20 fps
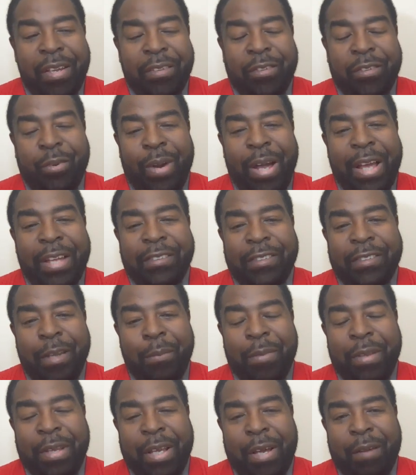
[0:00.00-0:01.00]
to write
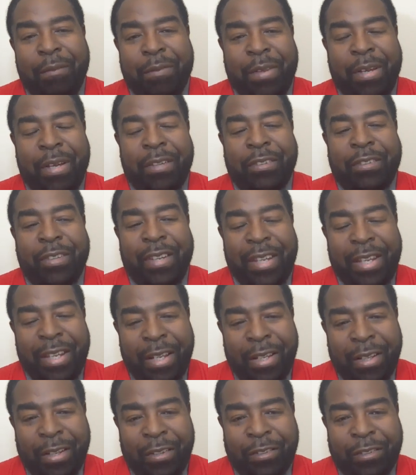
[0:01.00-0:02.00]
something up there to
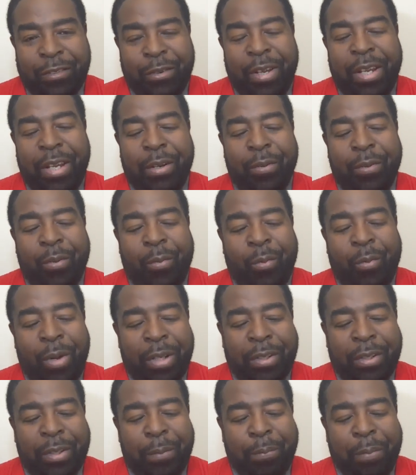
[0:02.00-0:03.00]
illustrate
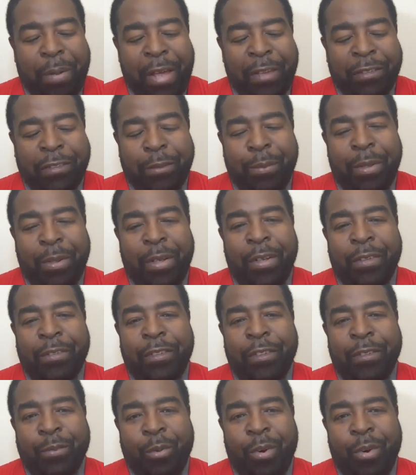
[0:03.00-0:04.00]
what the
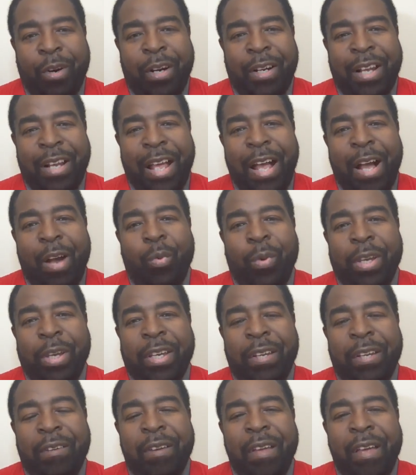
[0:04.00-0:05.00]
possibilities were and how we
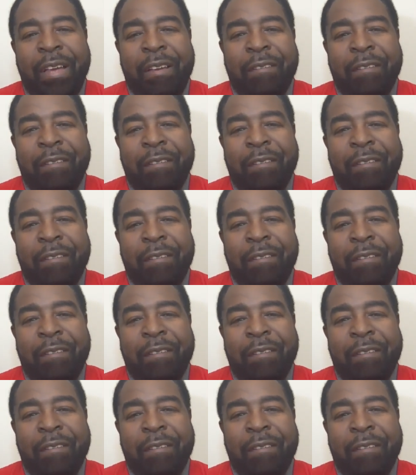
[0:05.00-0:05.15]
can